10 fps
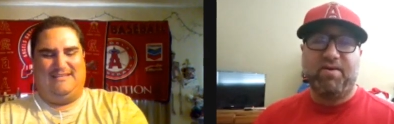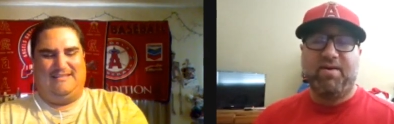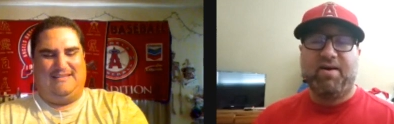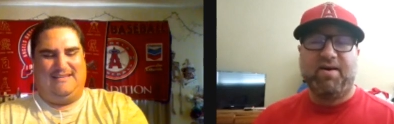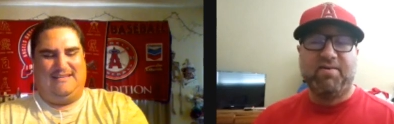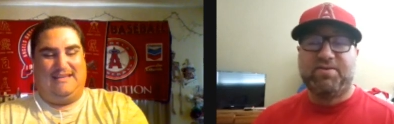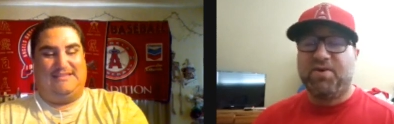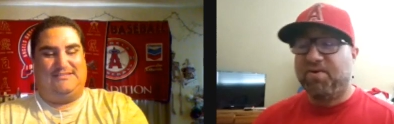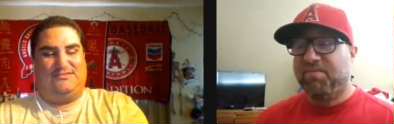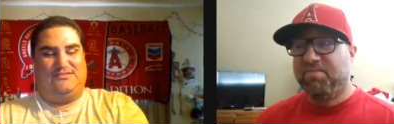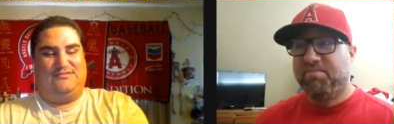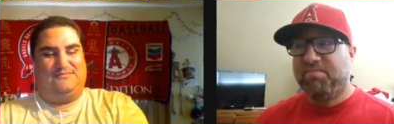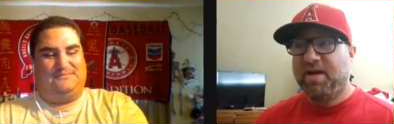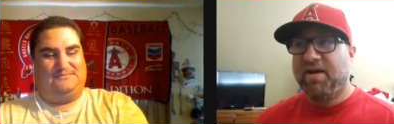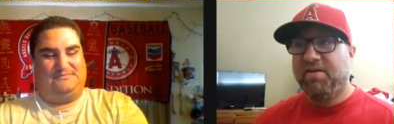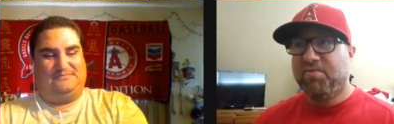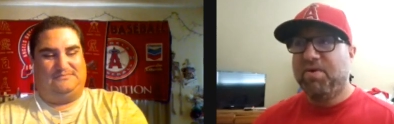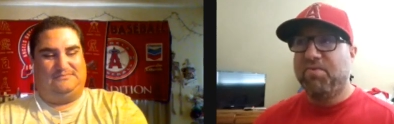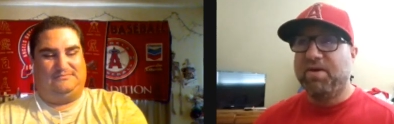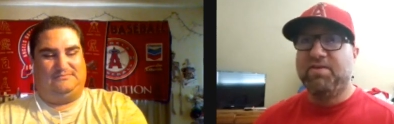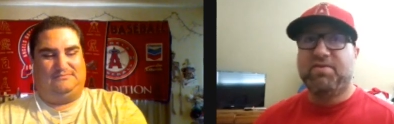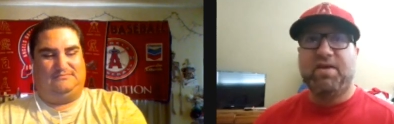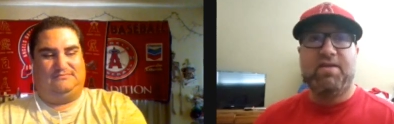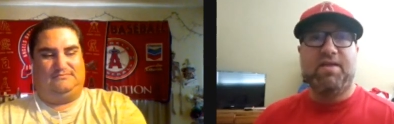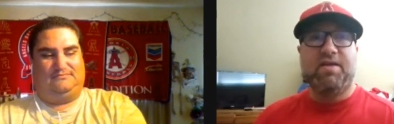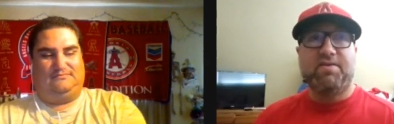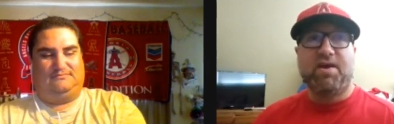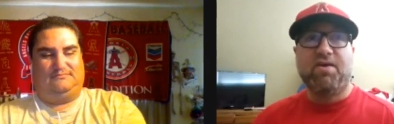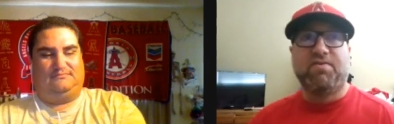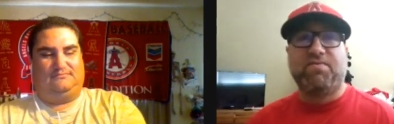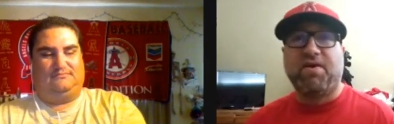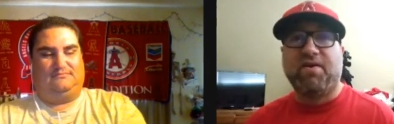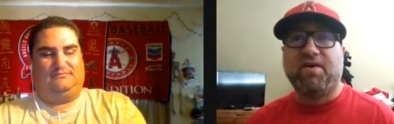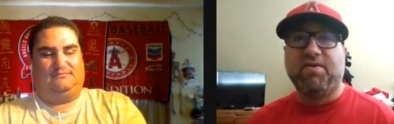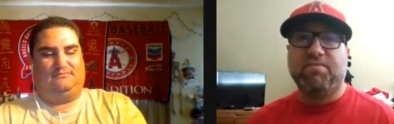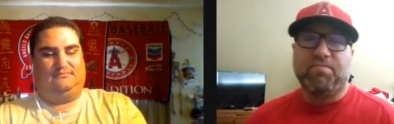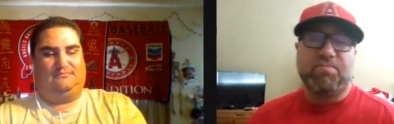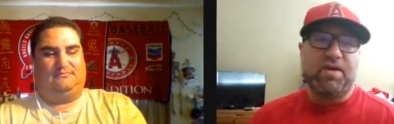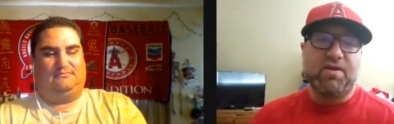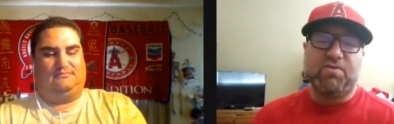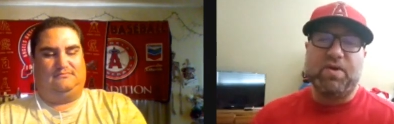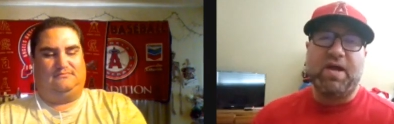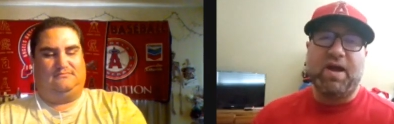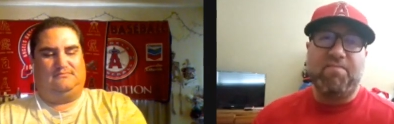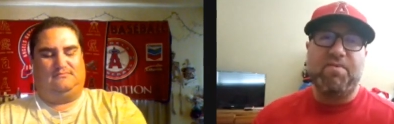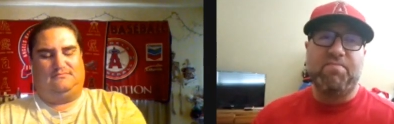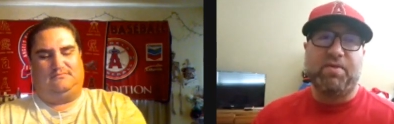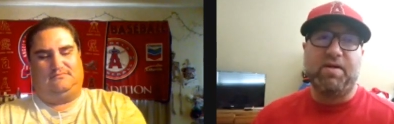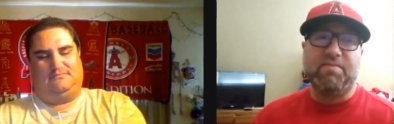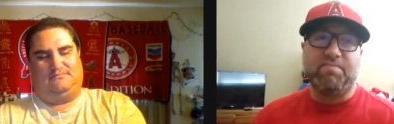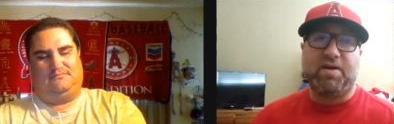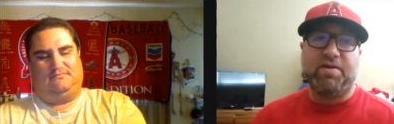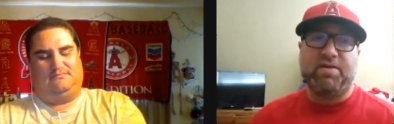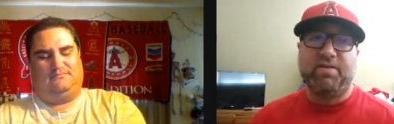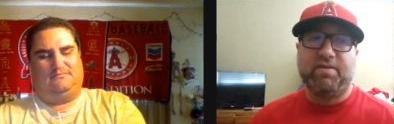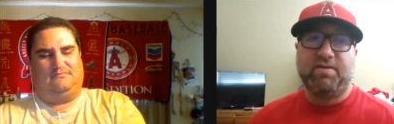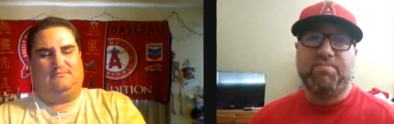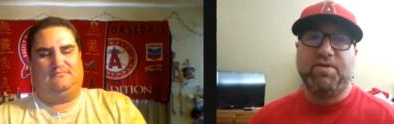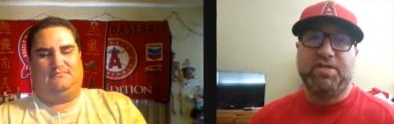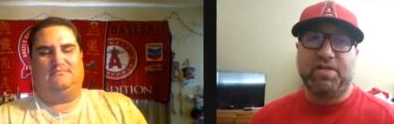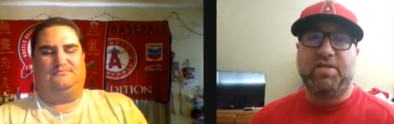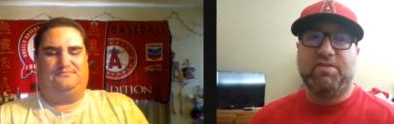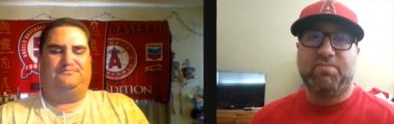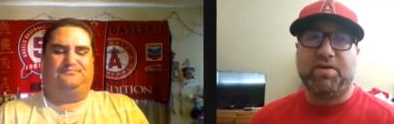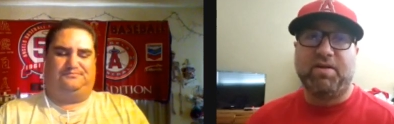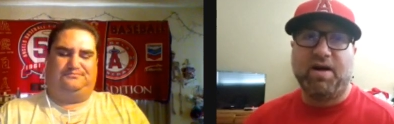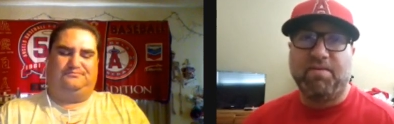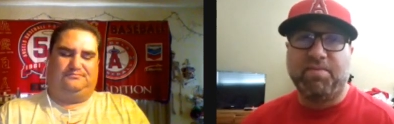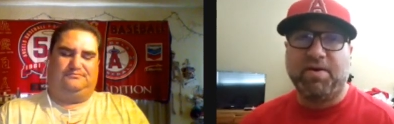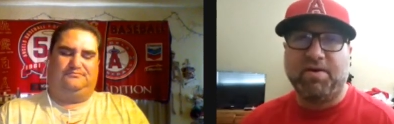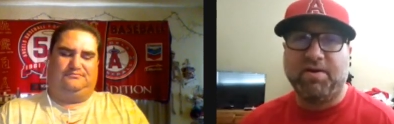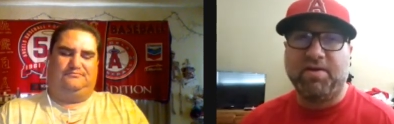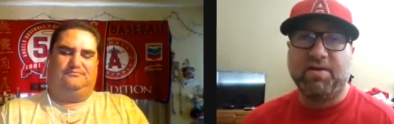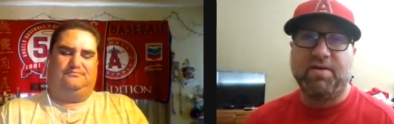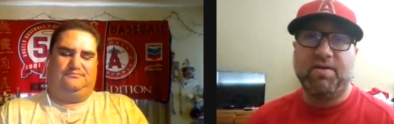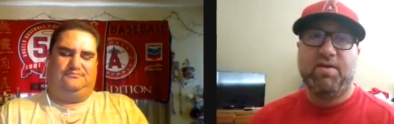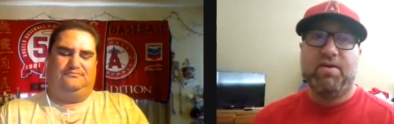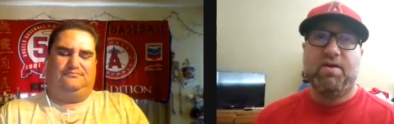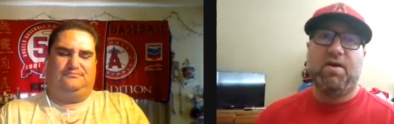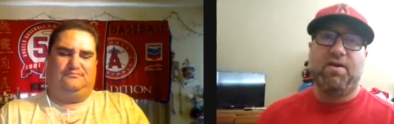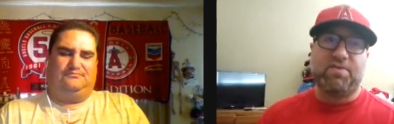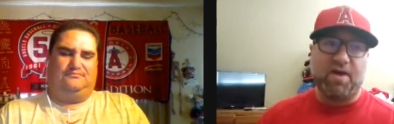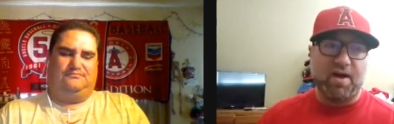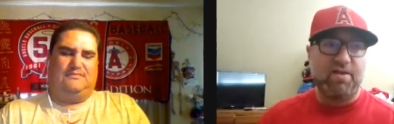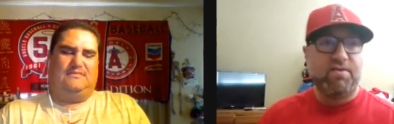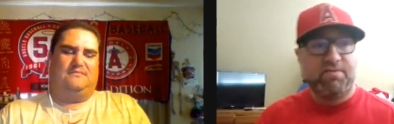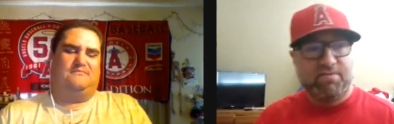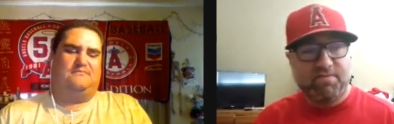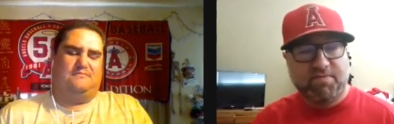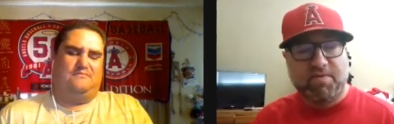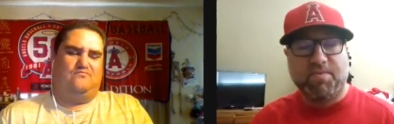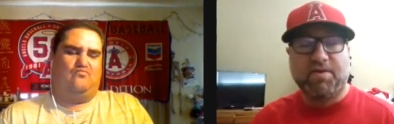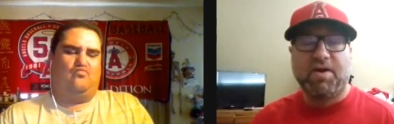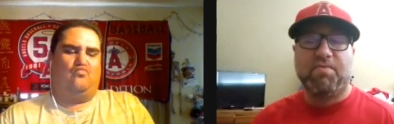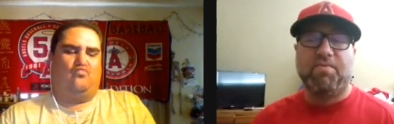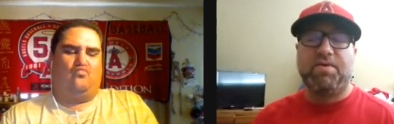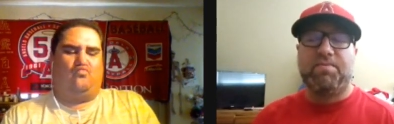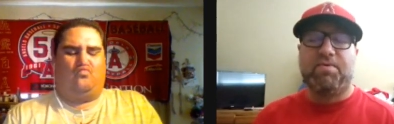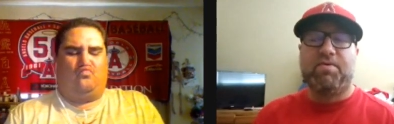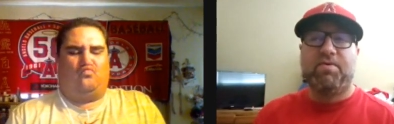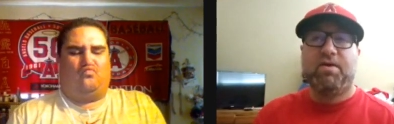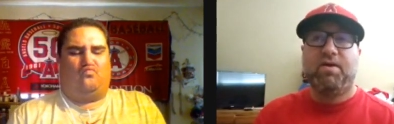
Speaker 1: uh, so yeah, three wins. That that sounds fair uh, because we have been playing better. The pitching has been a lot better, uh, aside from a couple people.